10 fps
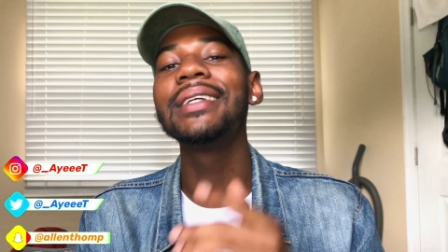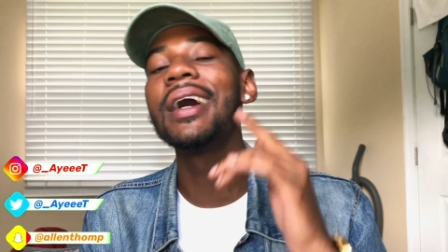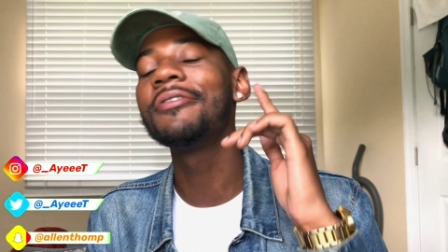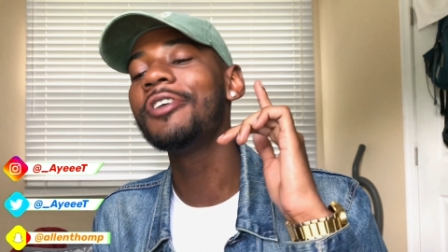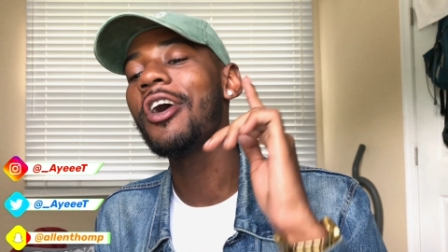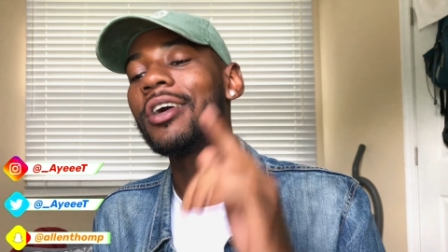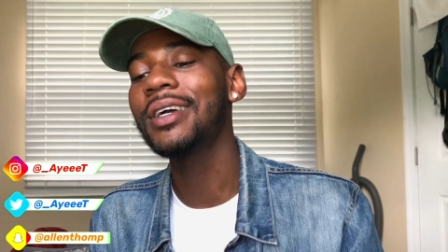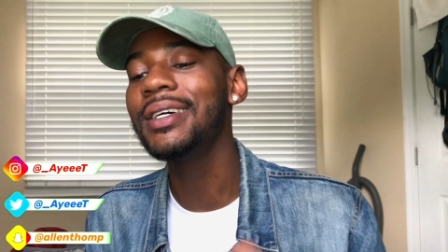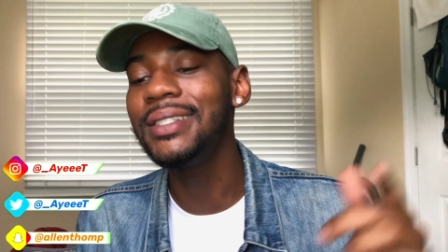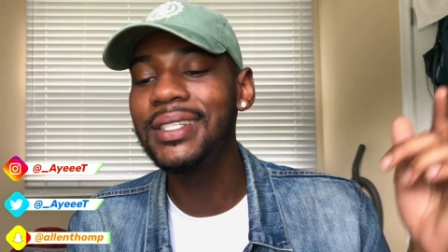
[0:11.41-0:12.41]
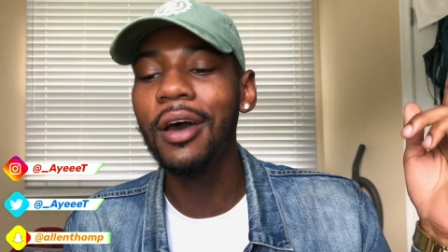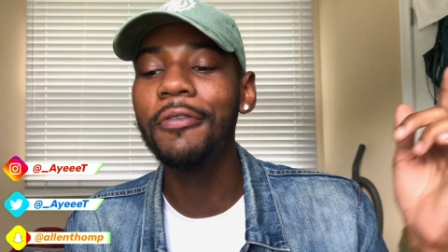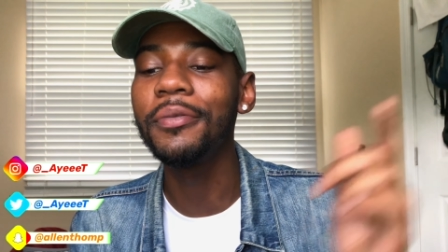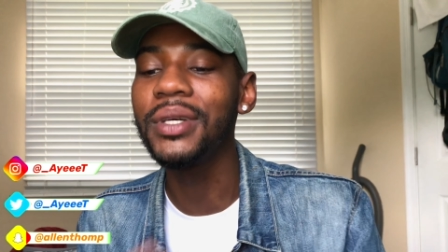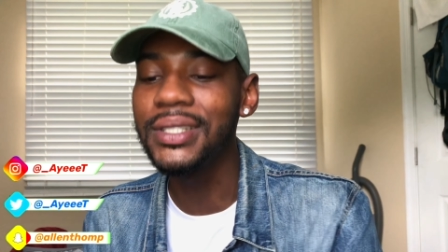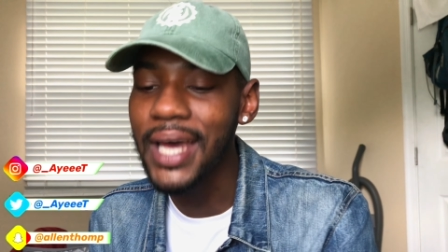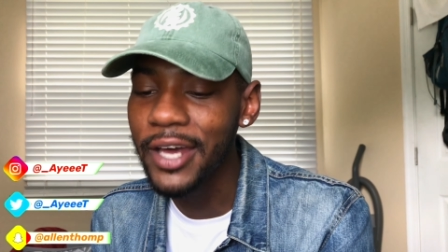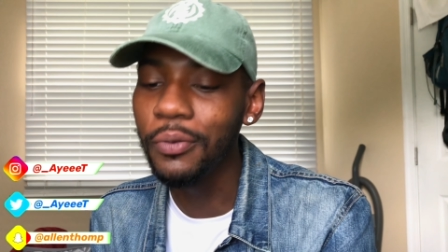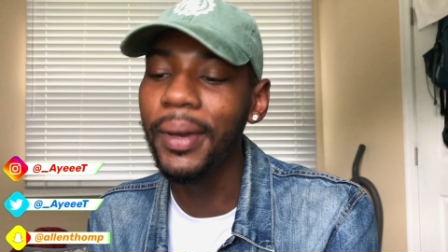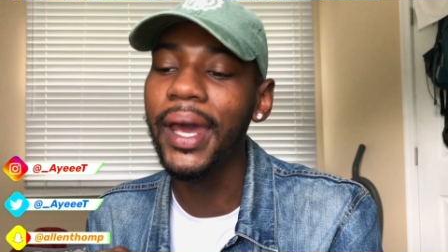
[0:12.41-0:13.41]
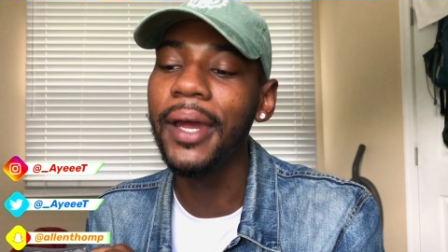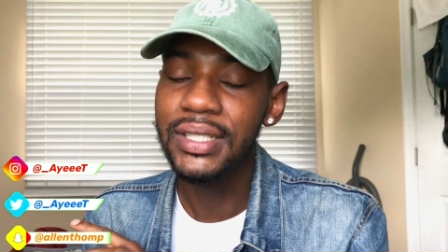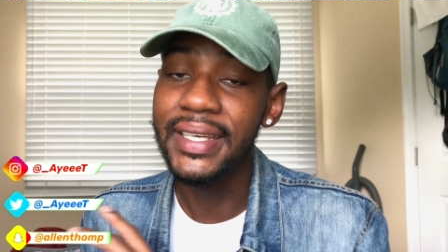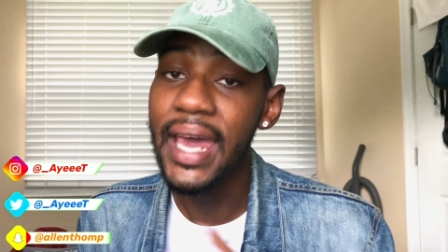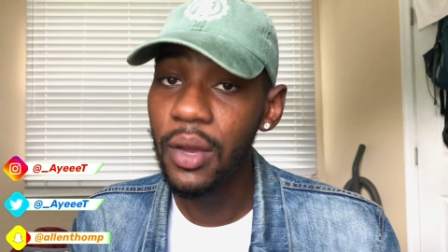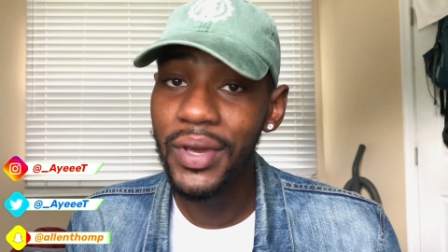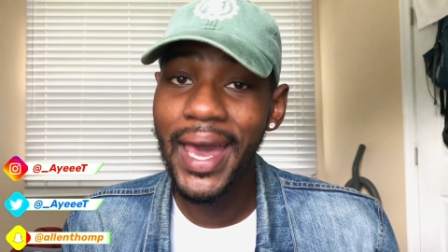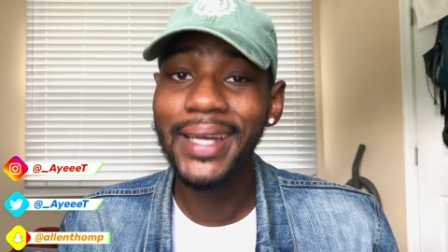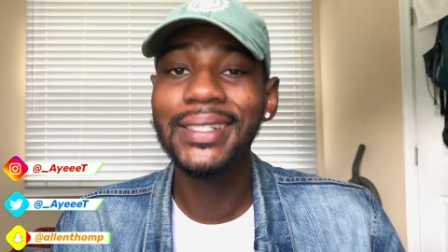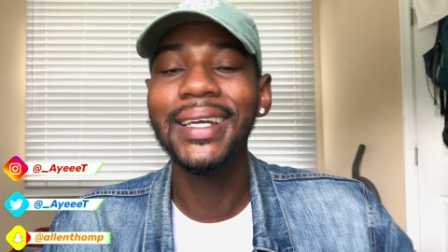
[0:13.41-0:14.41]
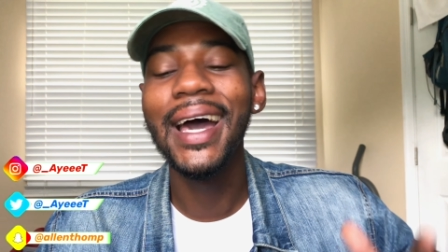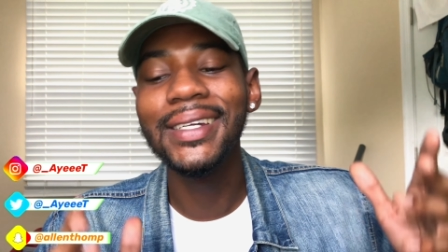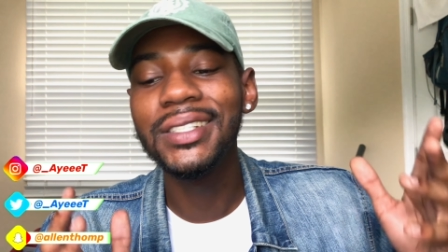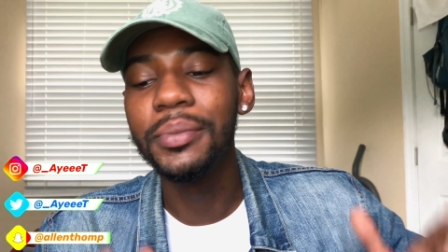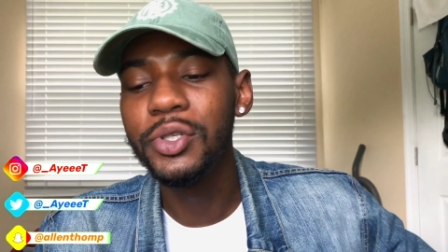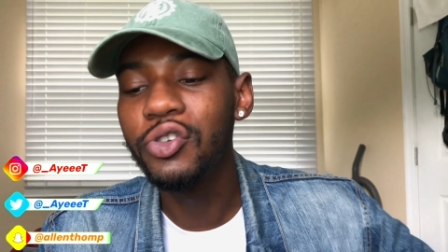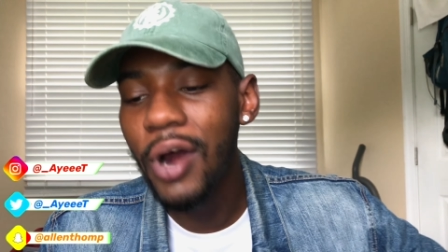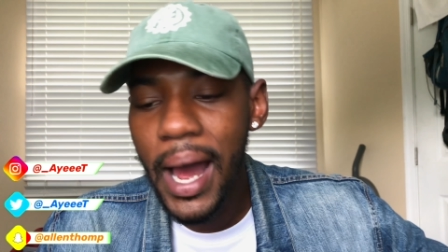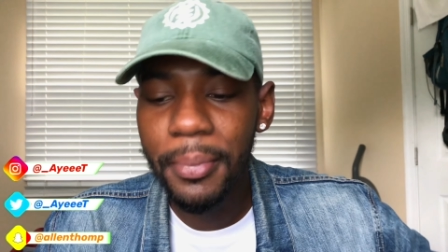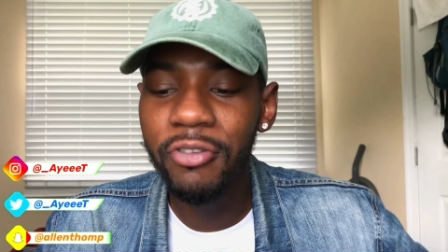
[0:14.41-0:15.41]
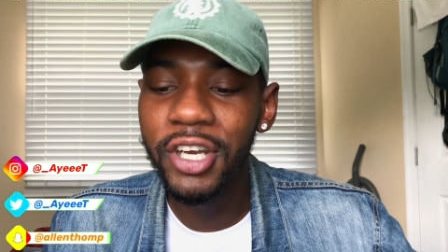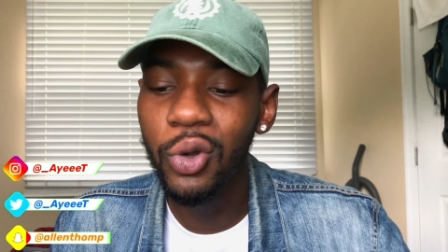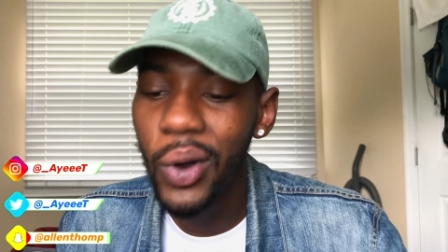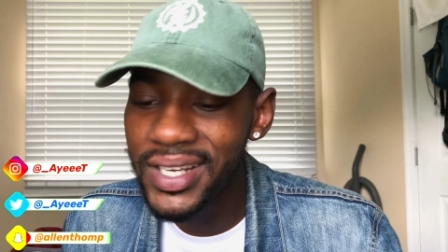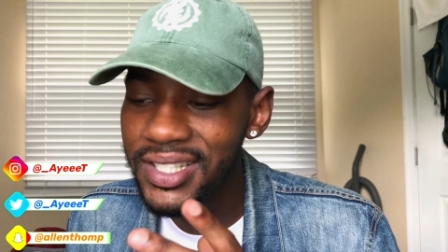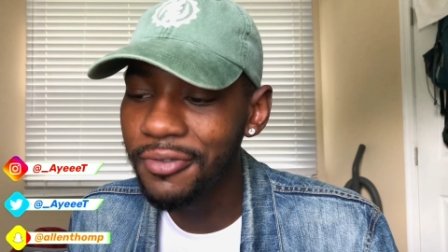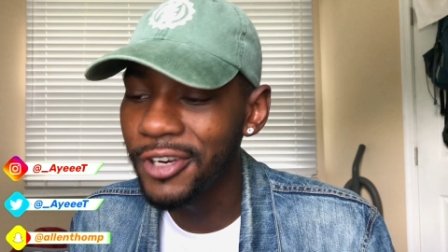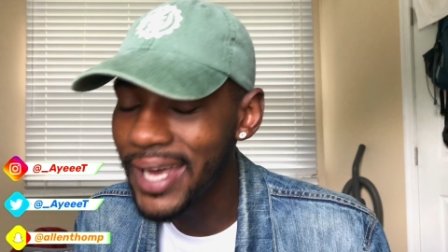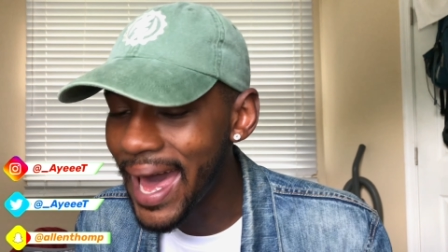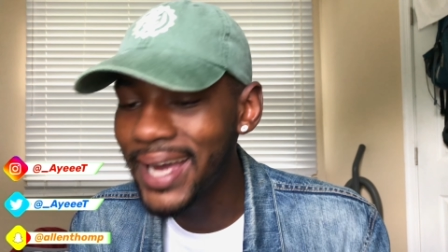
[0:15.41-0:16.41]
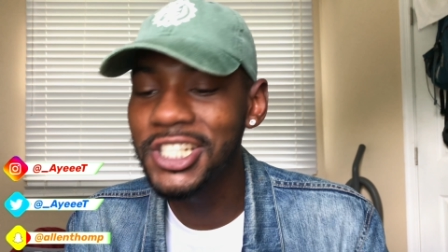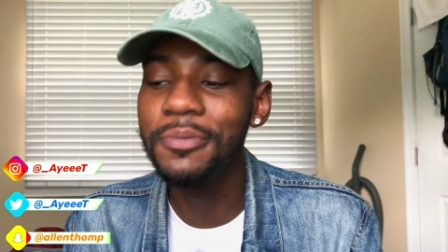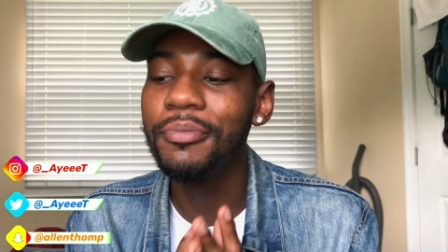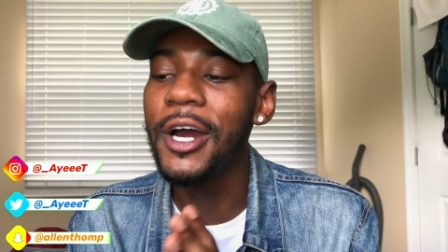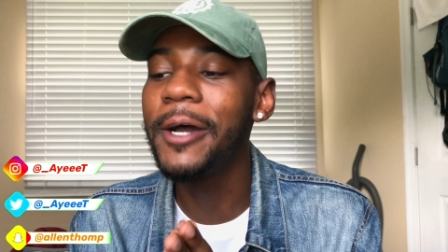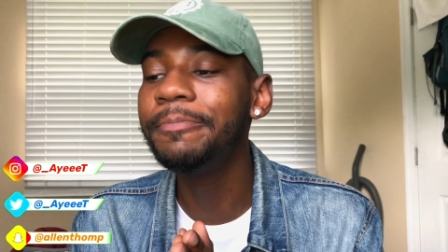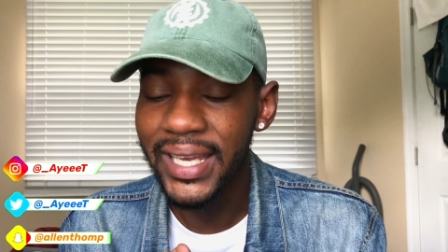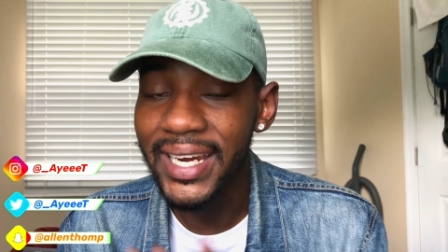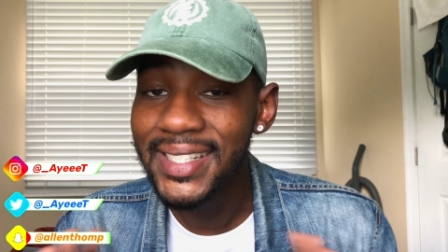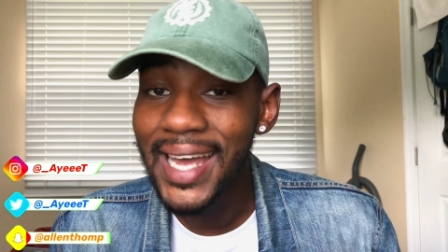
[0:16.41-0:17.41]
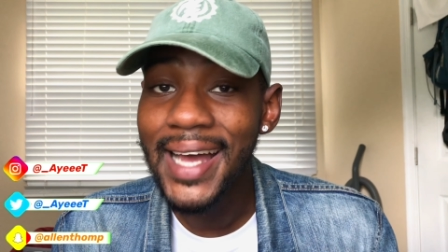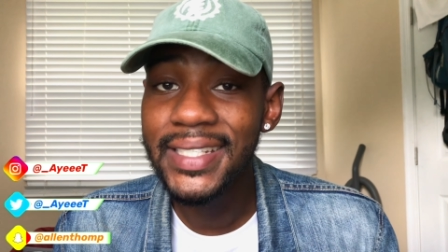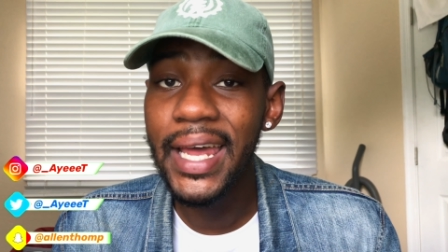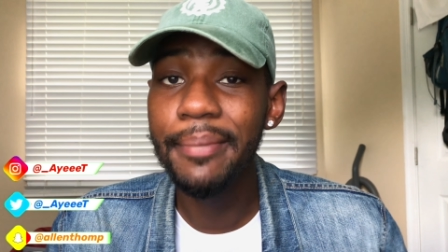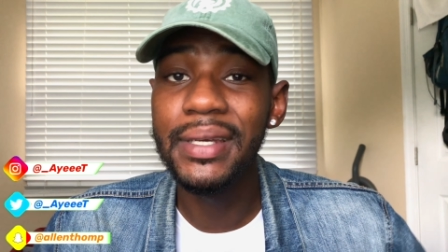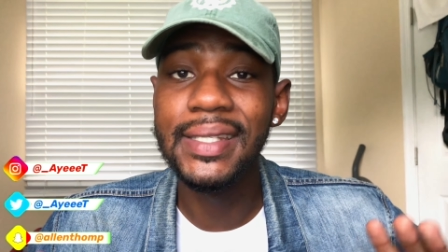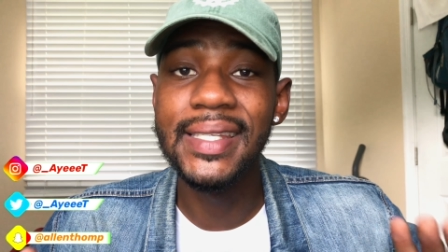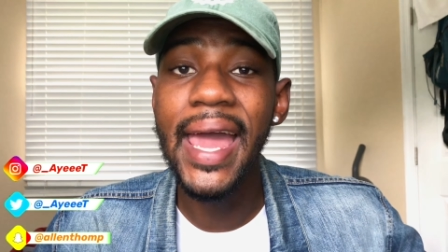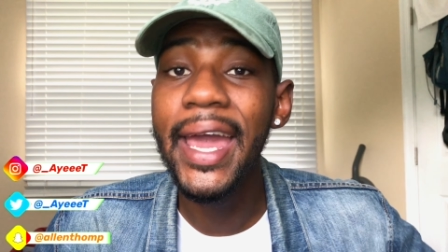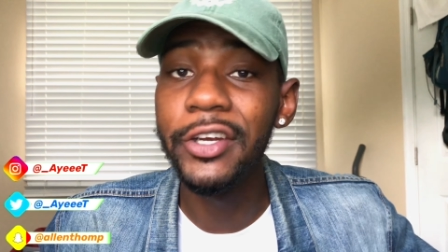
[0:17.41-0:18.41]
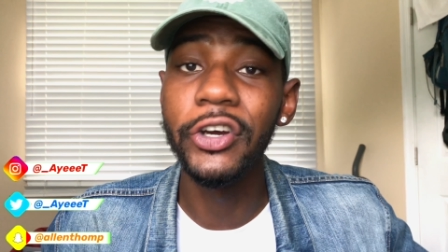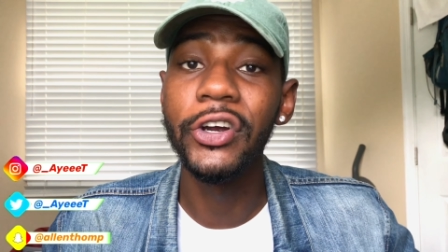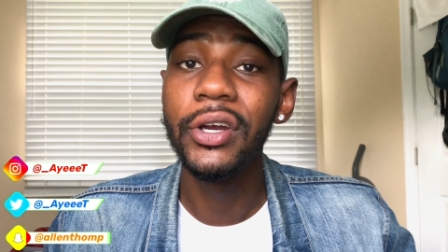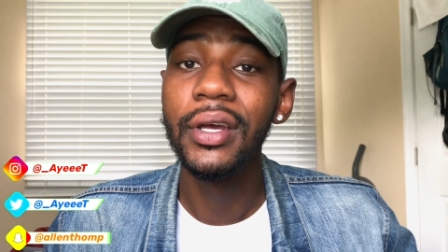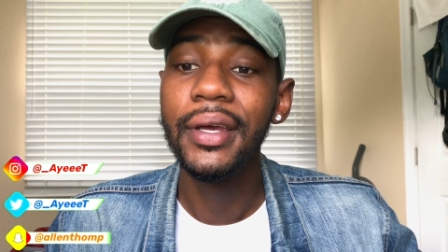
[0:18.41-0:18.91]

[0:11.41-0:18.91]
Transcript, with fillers: Now, if y'all couldn't tell from the title, man, today we actually got a subscriber requested reaction, bro. Now, this guy's name is Zander.